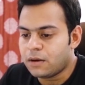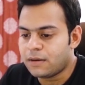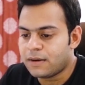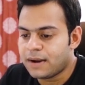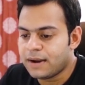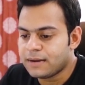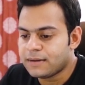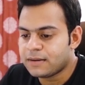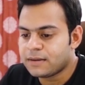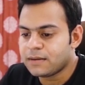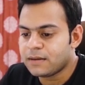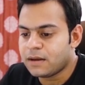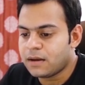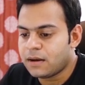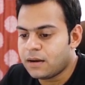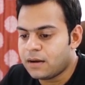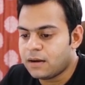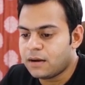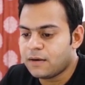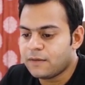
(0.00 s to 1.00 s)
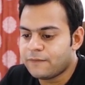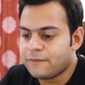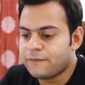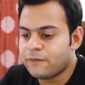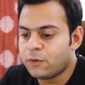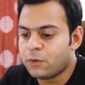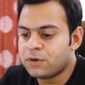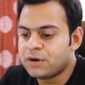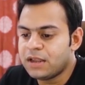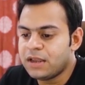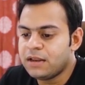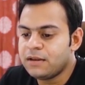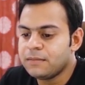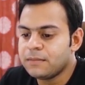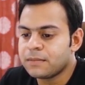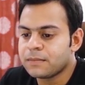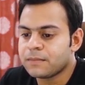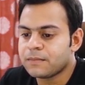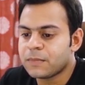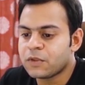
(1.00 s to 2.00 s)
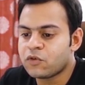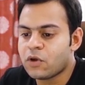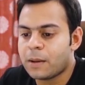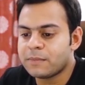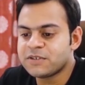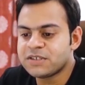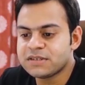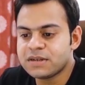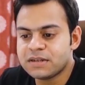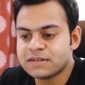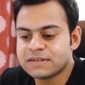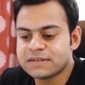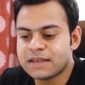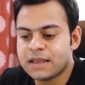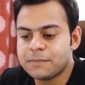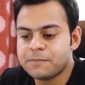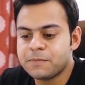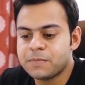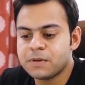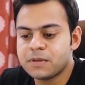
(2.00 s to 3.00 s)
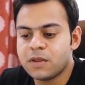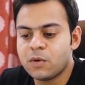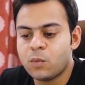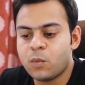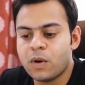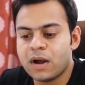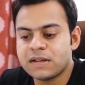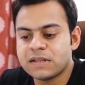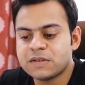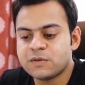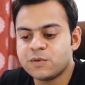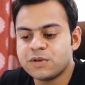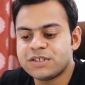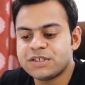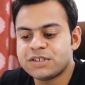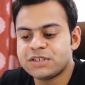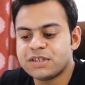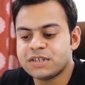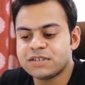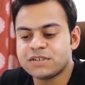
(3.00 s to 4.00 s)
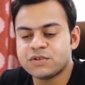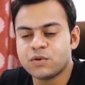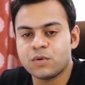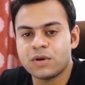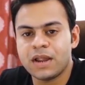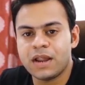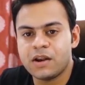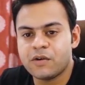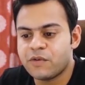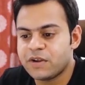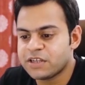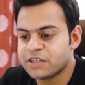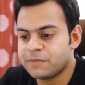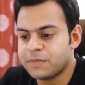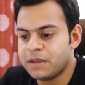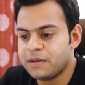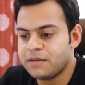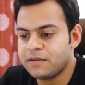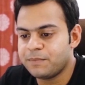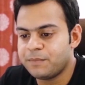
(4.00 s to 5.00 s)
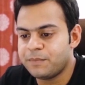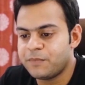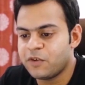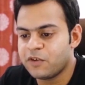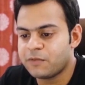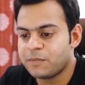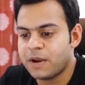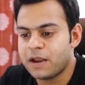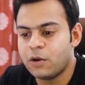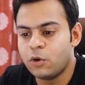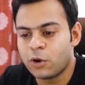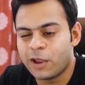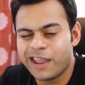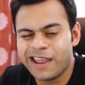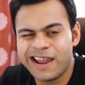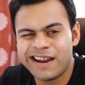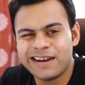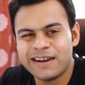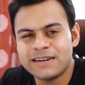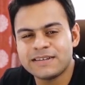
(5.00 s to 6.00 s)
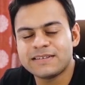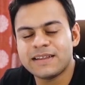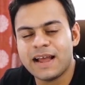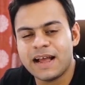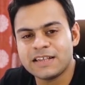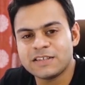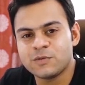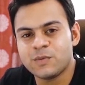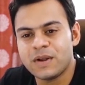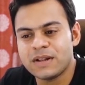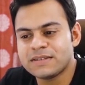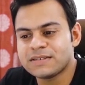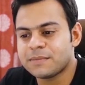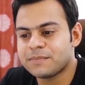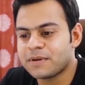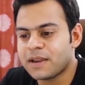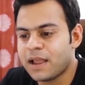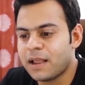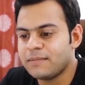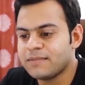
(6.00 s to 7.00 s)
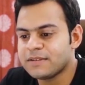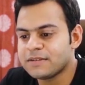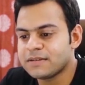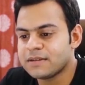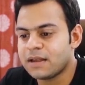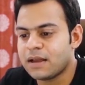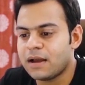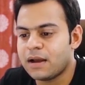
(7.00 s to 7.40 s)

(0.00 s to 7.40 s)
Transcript: Alright, 14. So I'm just gonna skip the ones which just don't interest me just by looking at it as well sometimes.